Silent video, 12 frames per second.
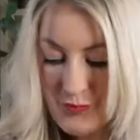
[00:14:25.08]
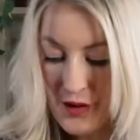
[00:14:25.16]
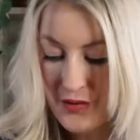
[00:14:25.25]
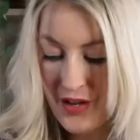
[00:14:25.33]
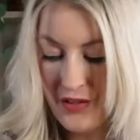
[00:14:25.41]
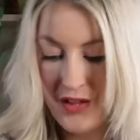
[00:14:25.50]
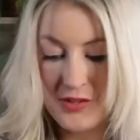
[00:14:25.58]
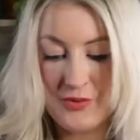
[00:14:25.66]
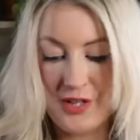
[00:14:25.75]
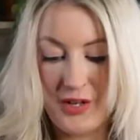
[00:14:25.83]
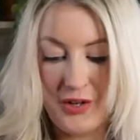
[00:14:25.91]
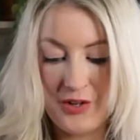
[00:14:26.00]
Yeah, that's
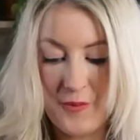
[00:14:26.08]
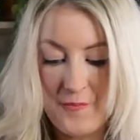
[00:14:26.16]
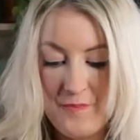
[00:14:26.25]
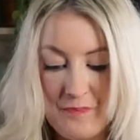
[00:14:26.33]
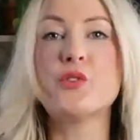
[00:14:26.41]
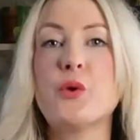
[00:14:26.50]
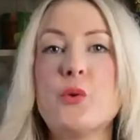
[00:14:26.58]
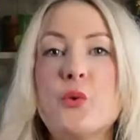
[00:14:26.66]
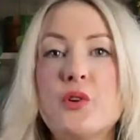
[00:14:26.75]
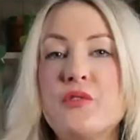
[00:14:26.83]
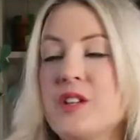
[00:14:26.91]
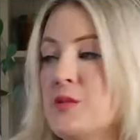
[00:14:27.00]
really good. So all
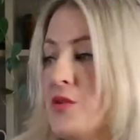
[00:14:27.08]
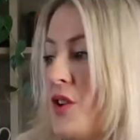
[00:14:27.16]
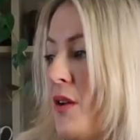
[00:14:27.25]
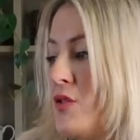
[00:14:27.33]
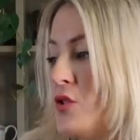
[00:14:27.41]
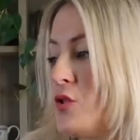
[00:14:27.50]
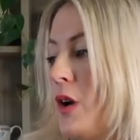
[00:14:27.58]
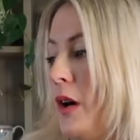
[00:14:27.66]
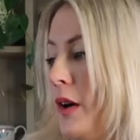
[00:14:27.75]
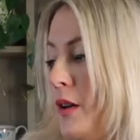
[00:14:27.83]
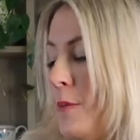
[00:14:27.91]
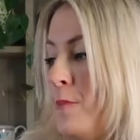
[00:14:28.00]
of these ones that I've just
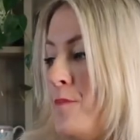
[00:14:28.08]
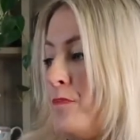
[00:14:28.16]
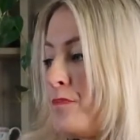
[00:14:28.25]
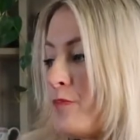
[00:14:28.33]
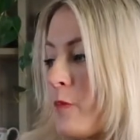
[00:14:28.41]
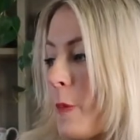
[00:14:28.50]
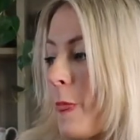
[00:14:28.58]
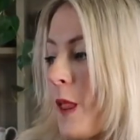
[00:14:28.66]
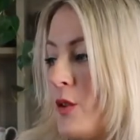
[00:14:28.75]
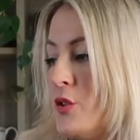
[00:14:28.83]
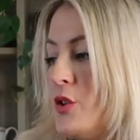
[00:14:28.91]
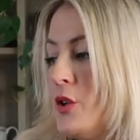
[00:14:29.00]
tried,
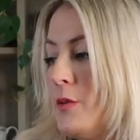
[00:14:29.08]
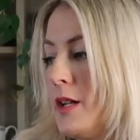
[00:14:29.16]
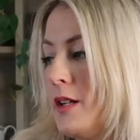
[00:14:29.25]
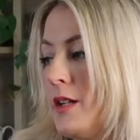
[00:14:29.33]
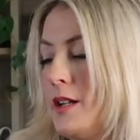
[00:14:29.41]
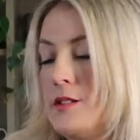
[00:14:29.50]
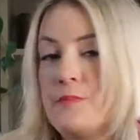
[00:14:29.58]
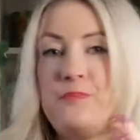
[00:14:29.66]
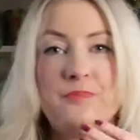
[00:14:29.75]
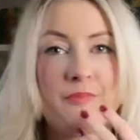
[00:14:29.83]
the two Wicked Kitchens,